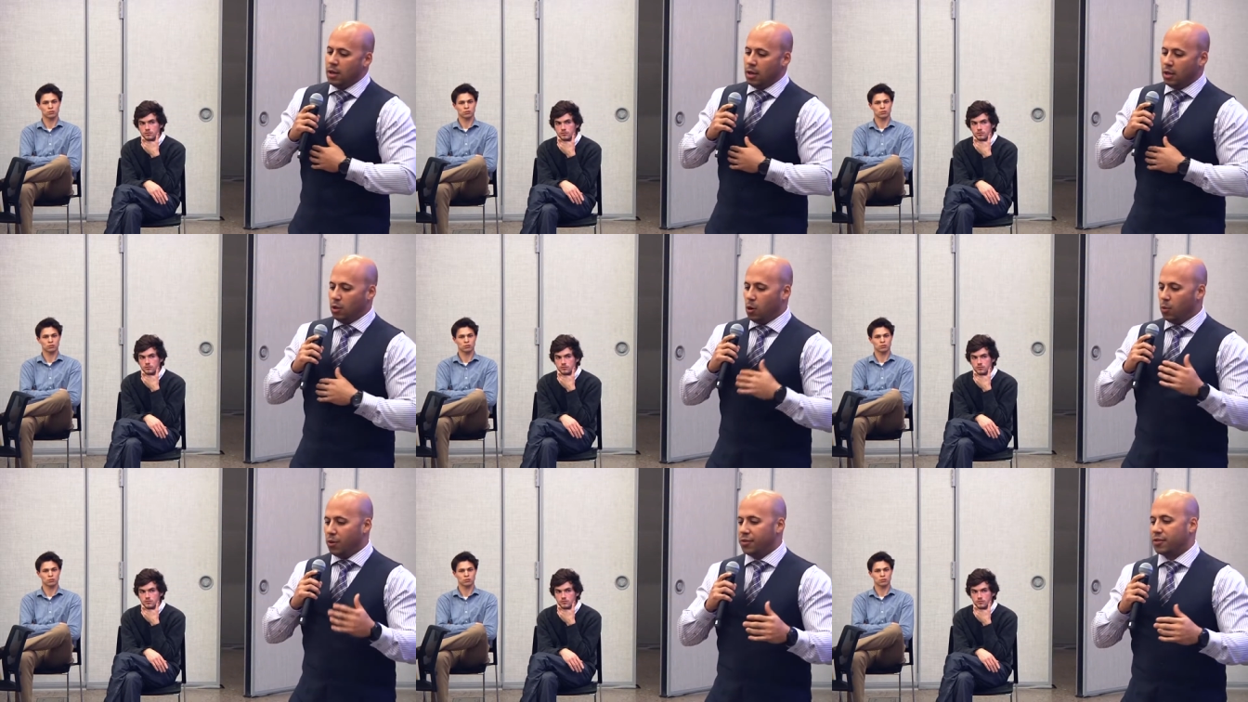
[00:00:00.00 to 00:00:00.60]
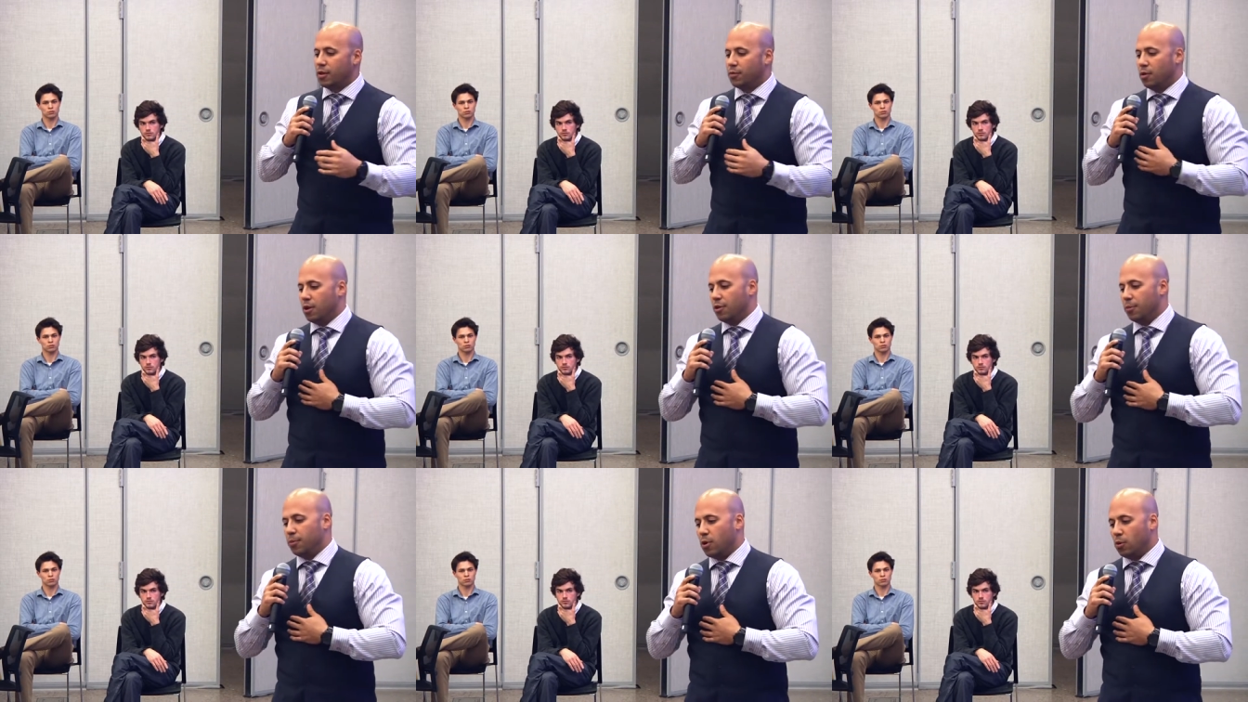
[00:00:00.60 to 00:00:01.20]
along with several
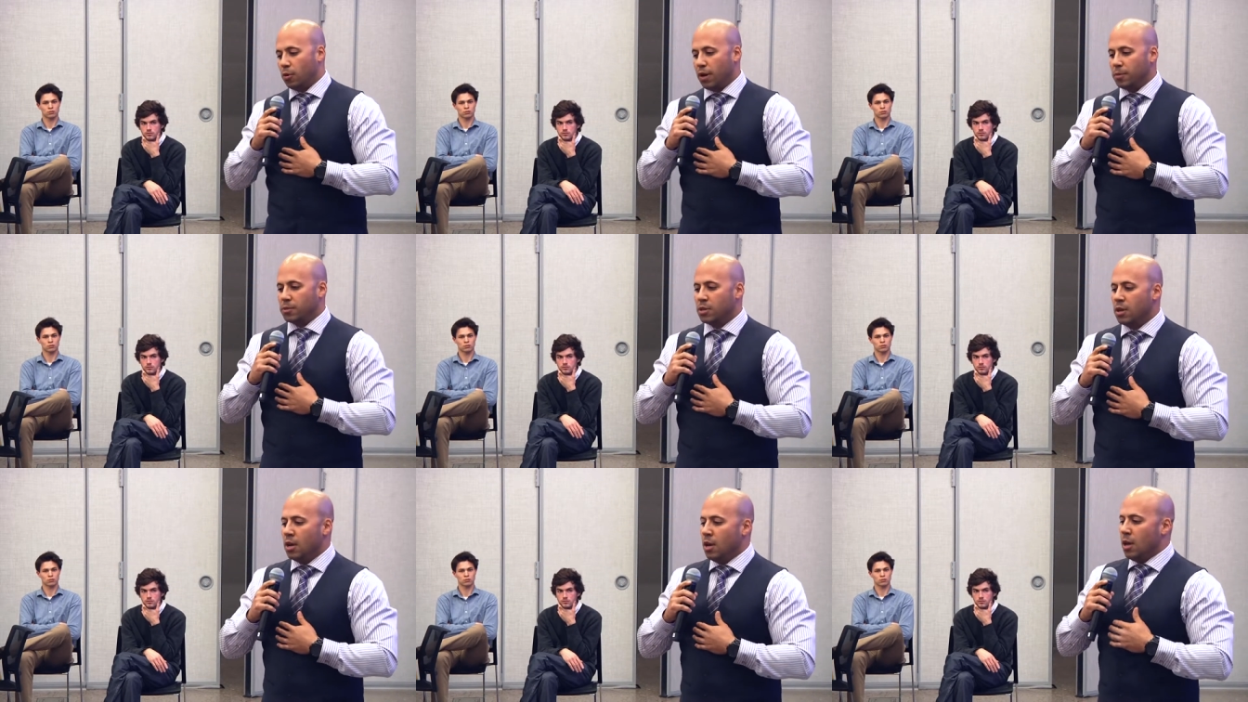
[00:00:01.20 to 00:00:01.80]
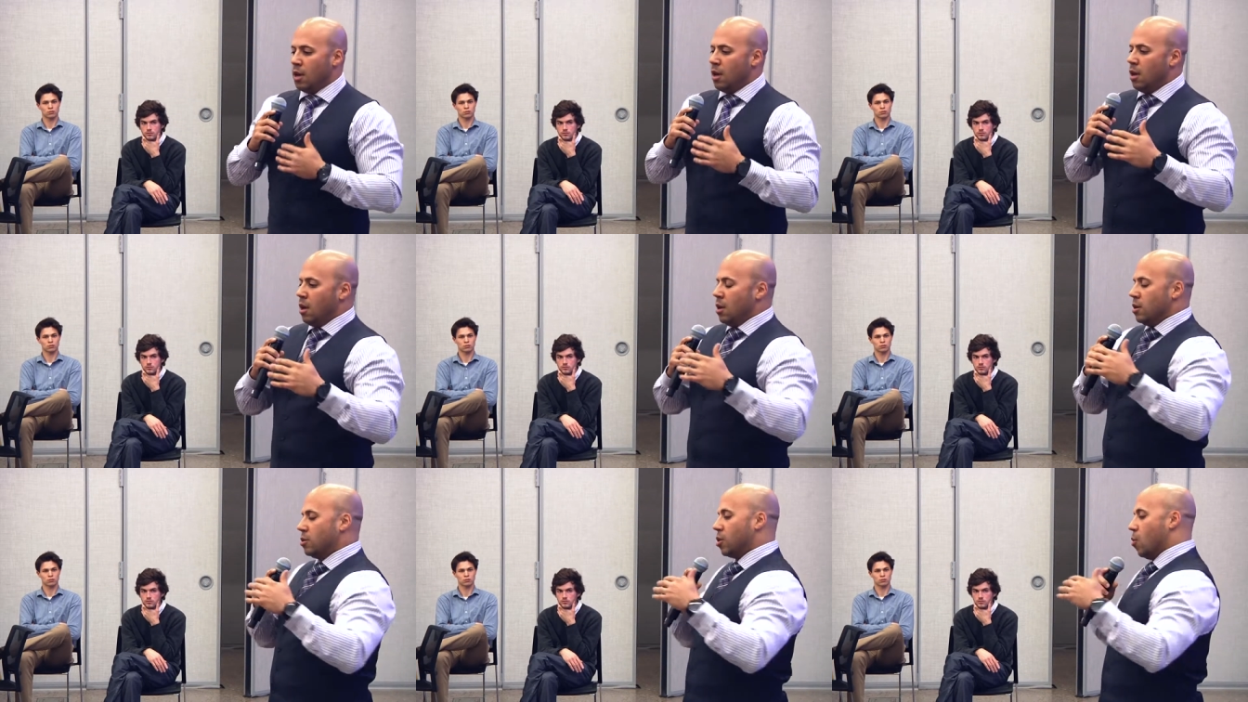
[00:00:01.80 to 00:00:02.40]
other programs.
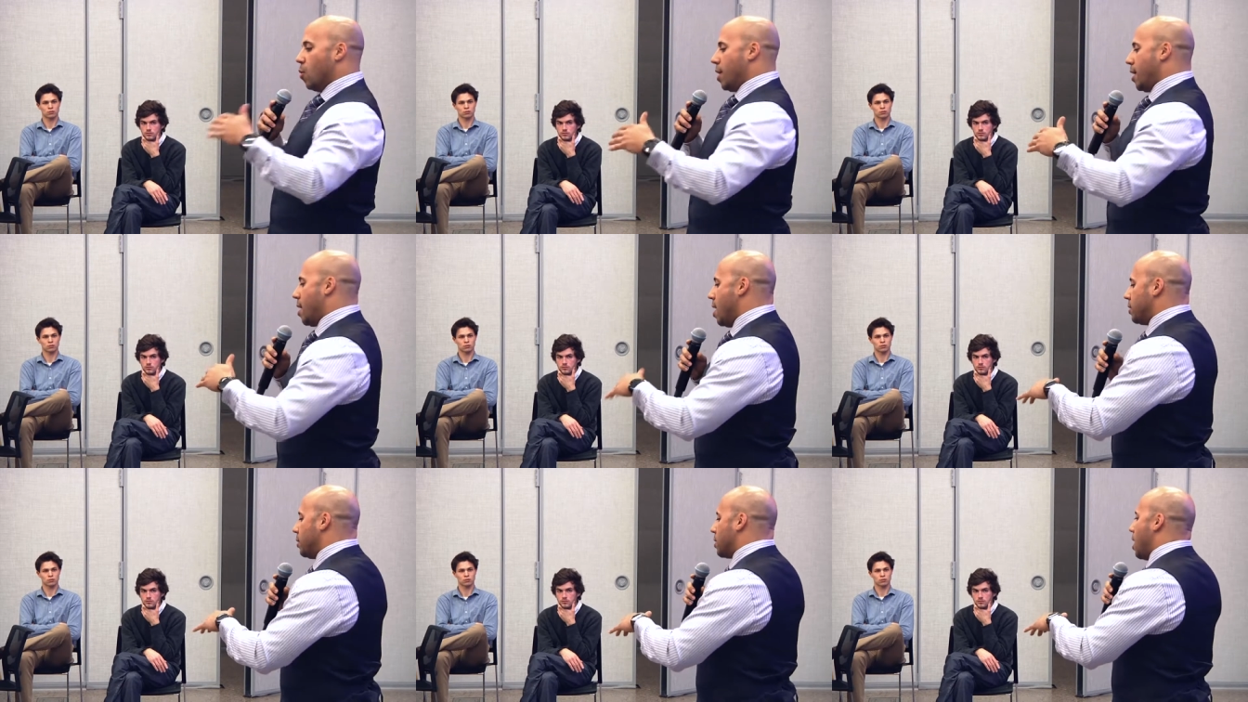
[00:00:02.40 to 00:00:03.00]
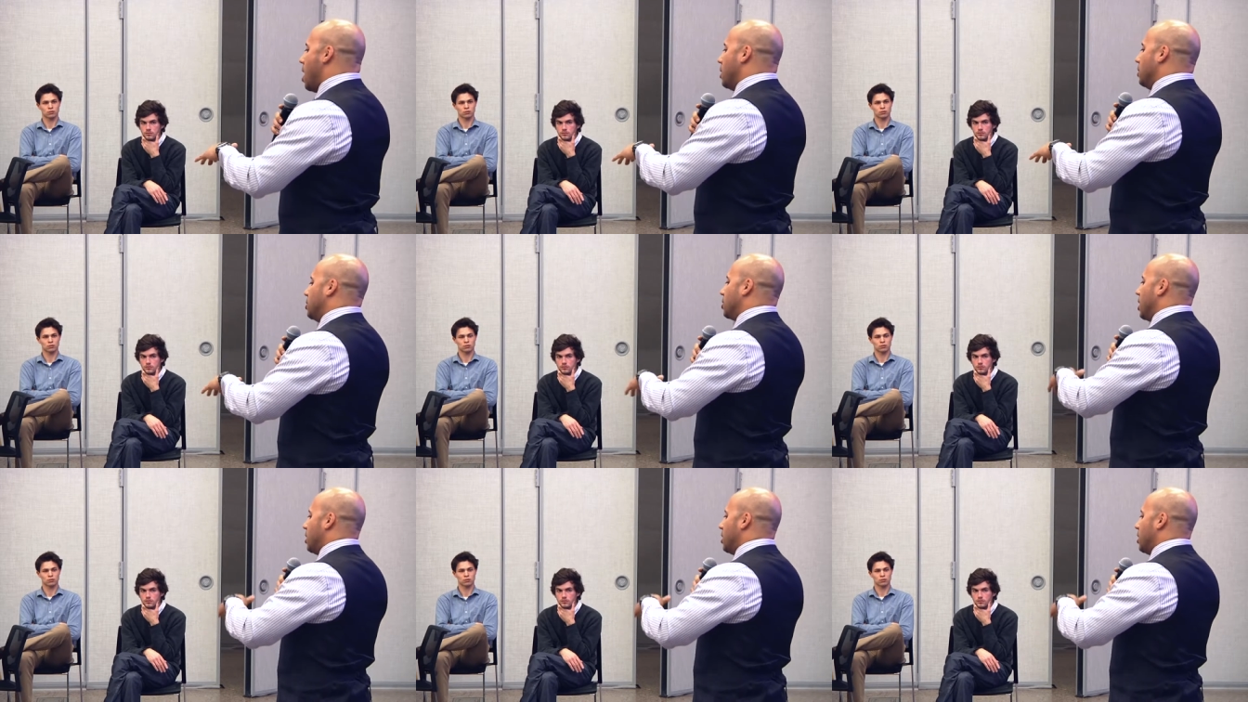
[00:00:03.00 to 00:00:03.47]
So when I got to college,